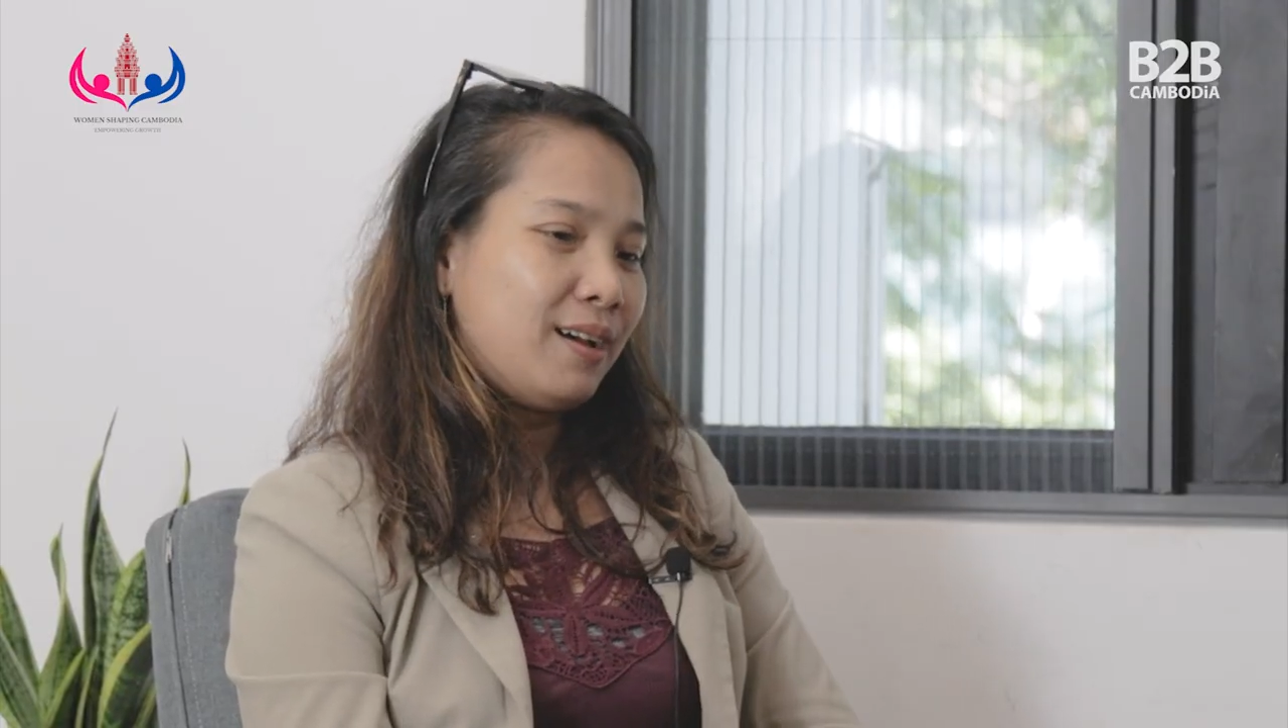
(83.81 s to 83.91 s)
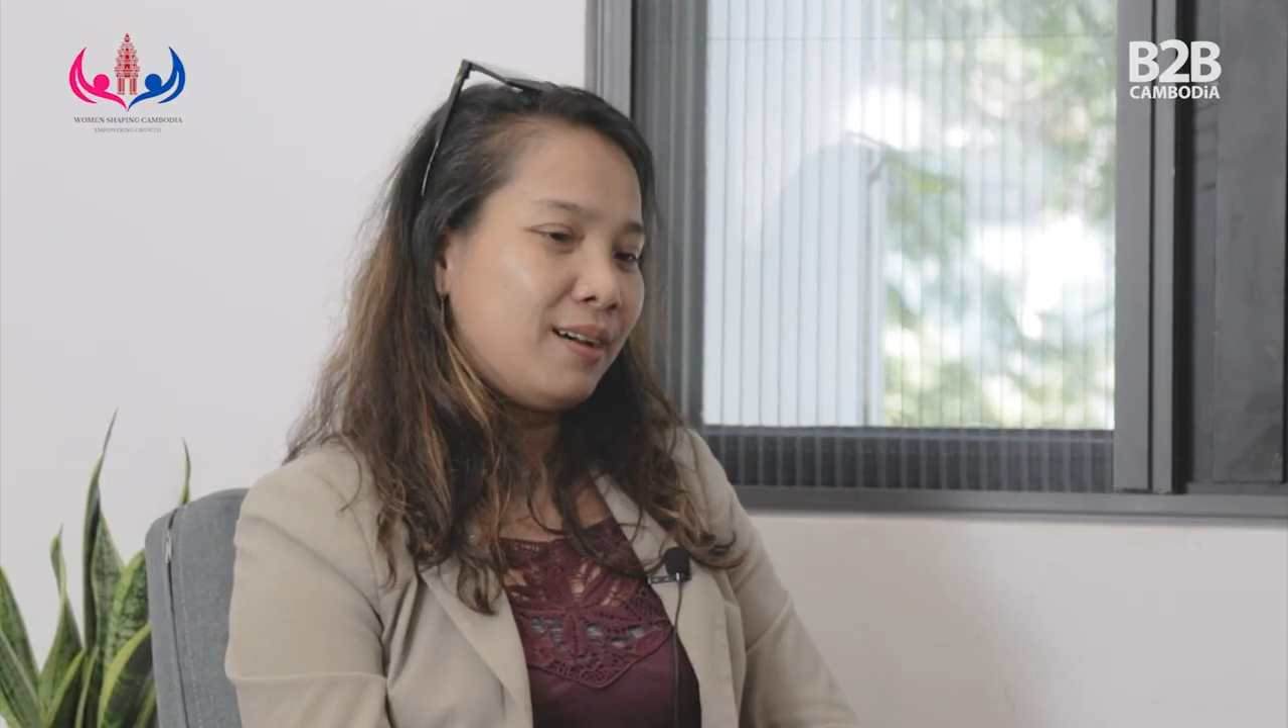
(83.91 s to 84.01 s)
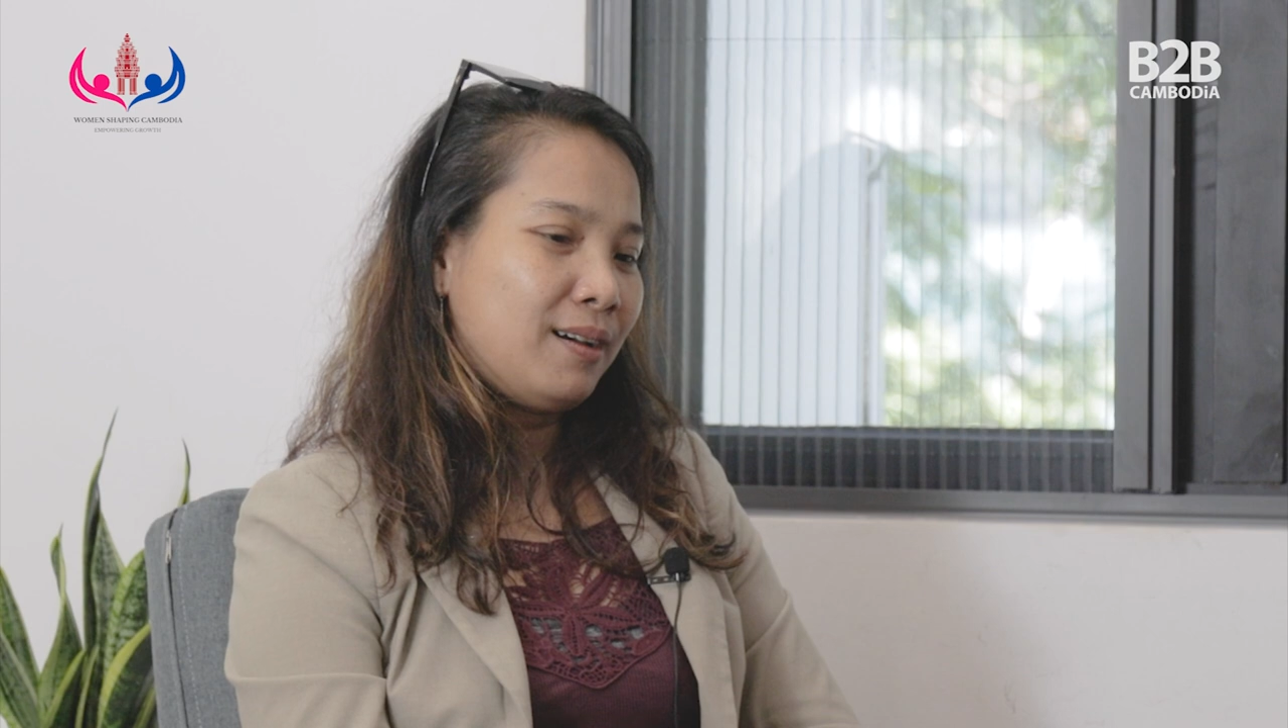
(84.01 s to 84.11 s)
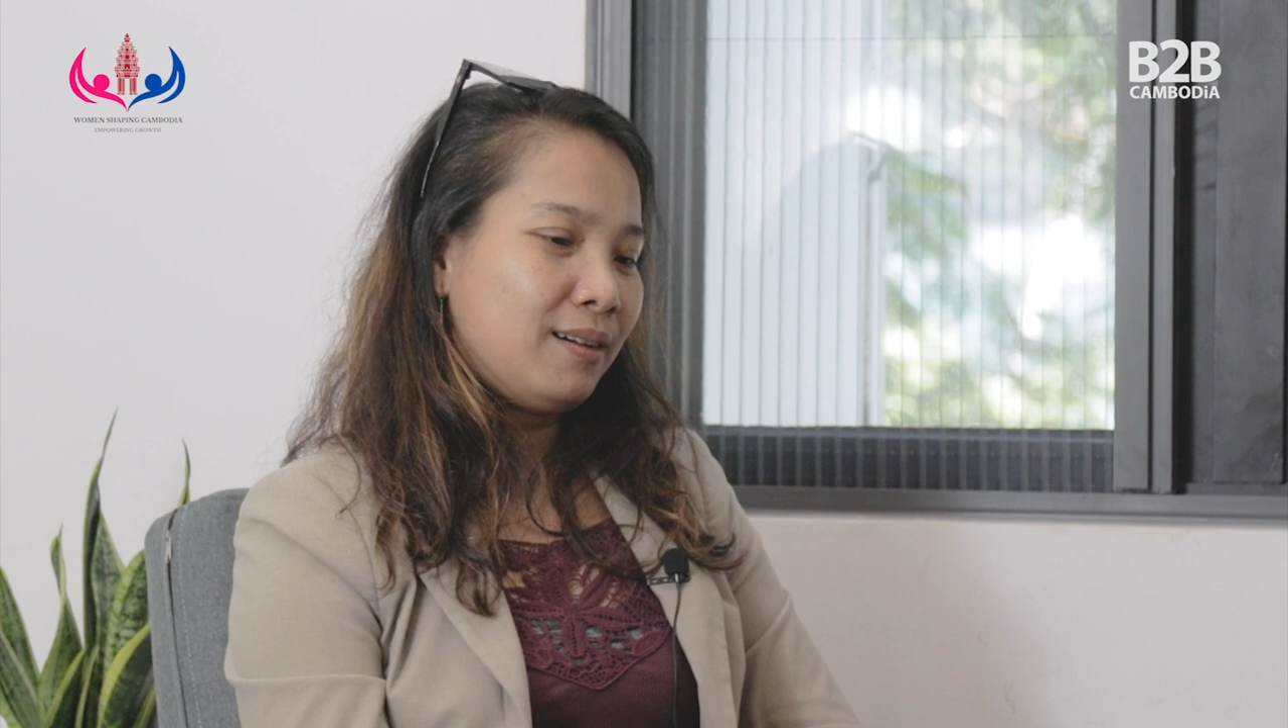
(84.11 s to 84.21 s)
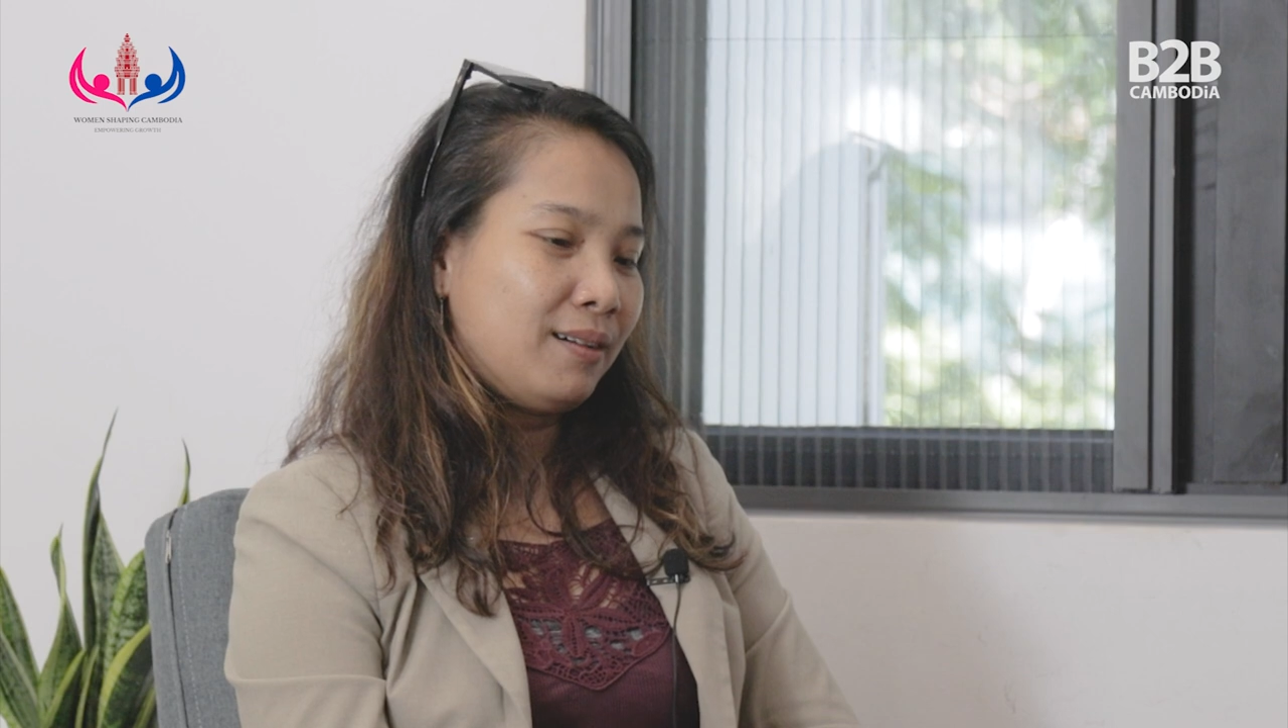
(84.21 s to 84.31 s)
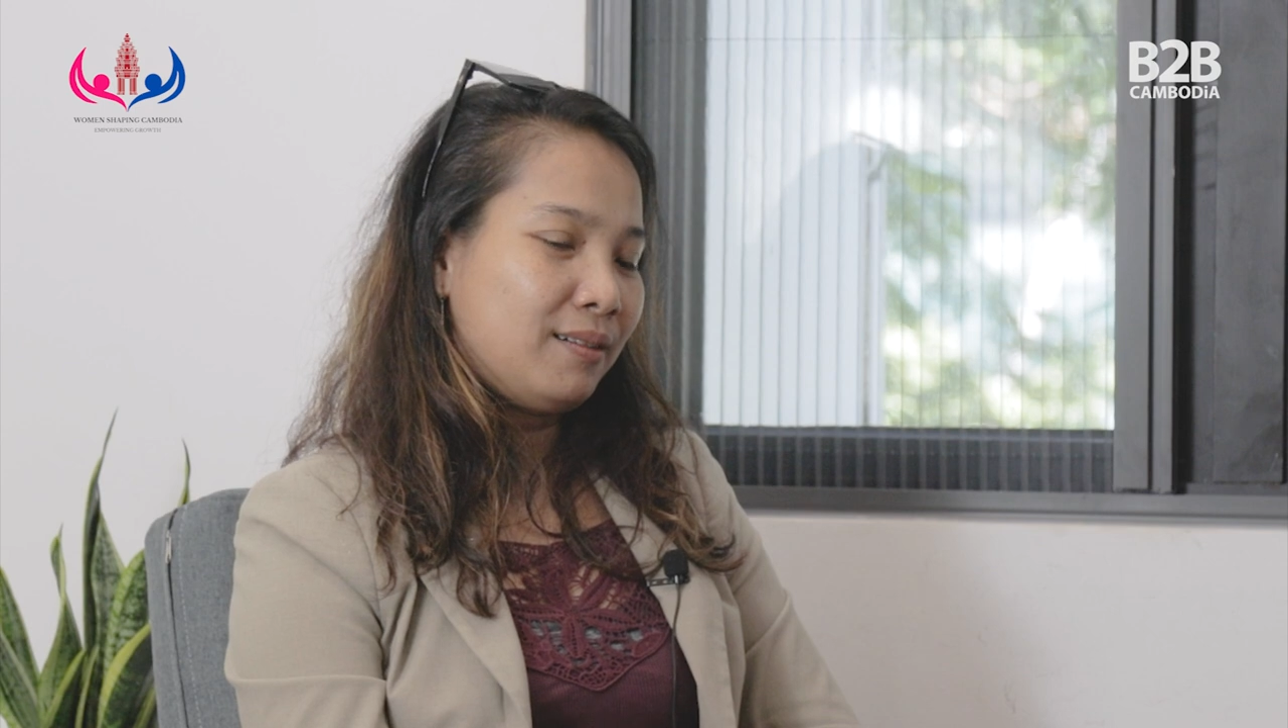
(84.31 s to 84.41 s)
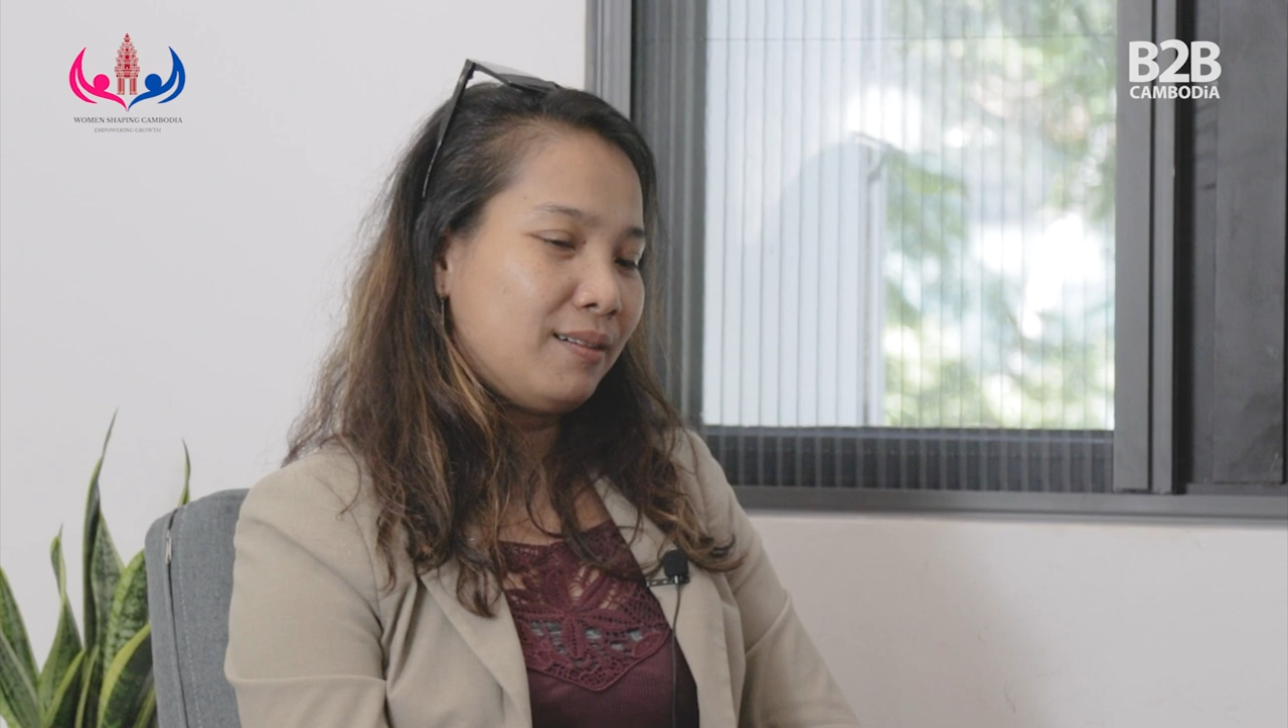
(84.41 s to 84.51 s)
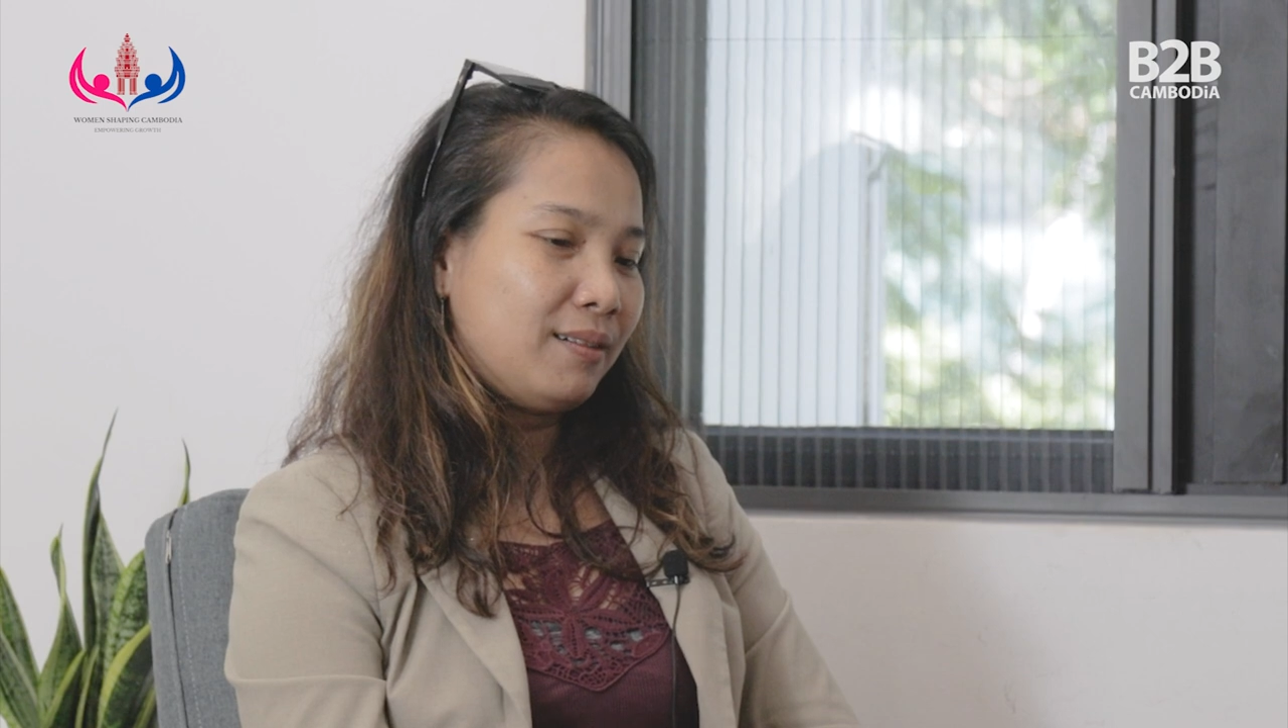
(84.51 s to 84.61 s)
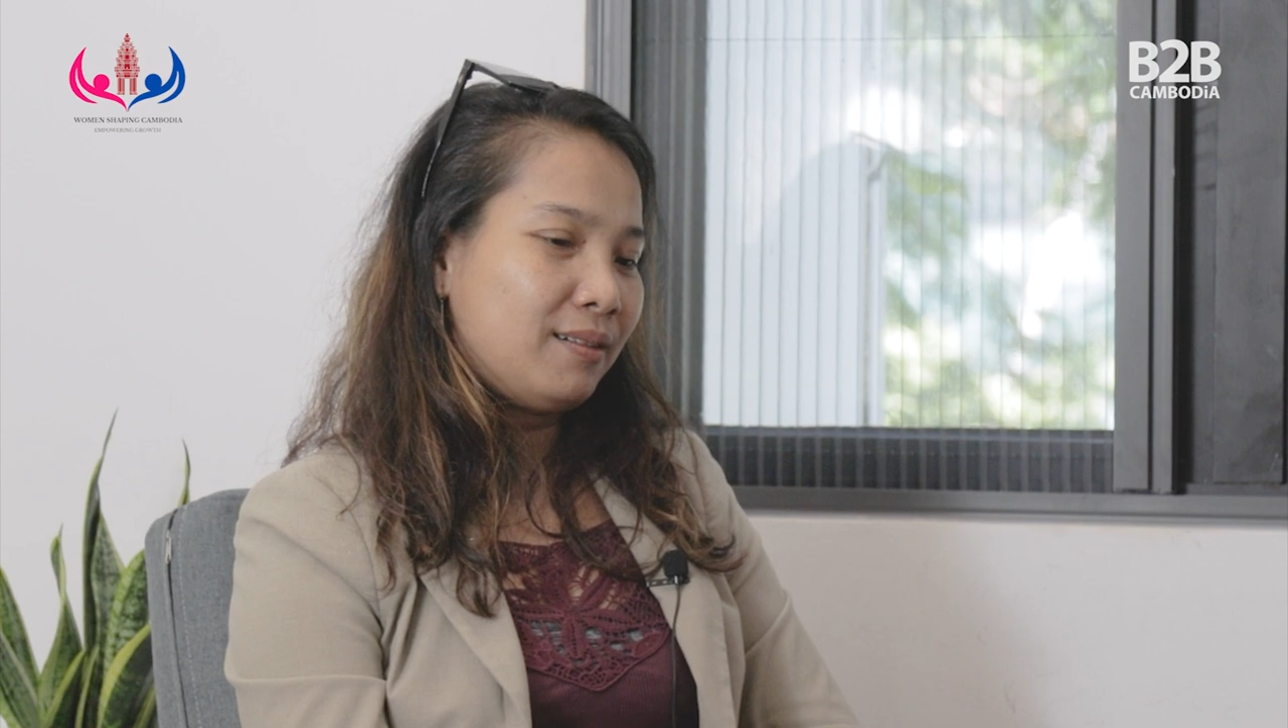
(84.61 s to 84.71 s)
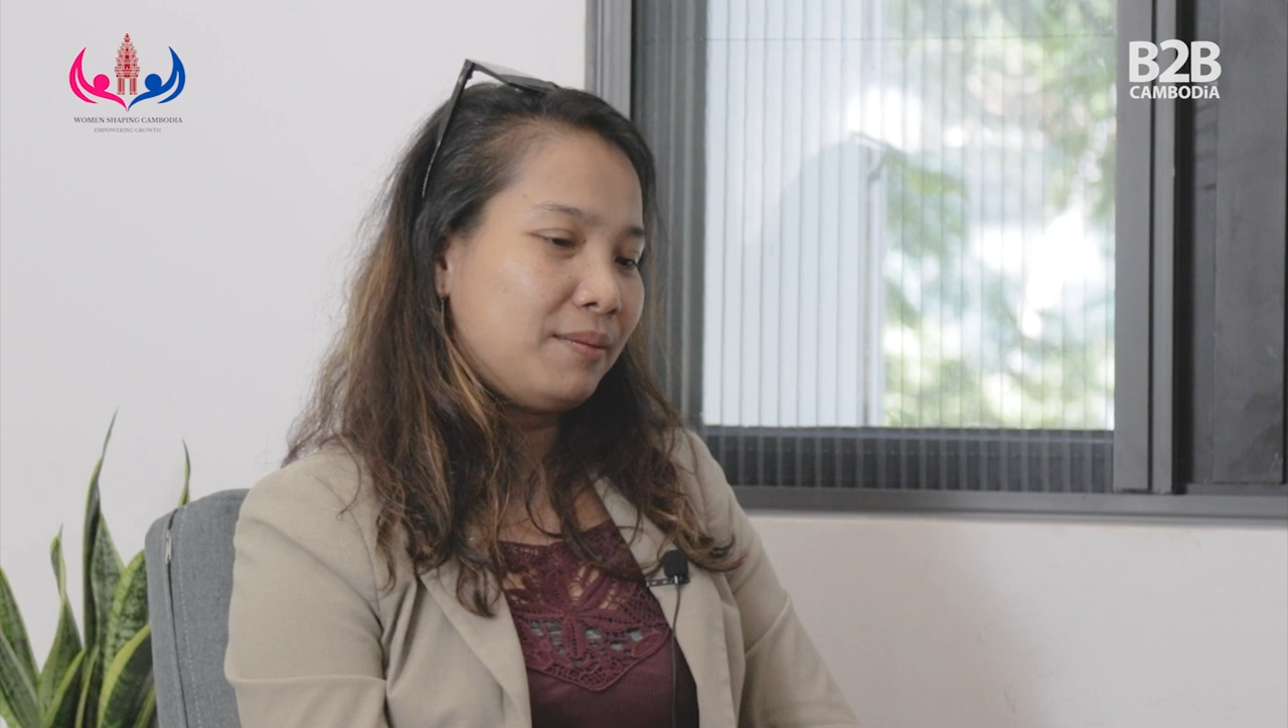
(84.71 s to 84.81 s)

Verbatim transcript: uh,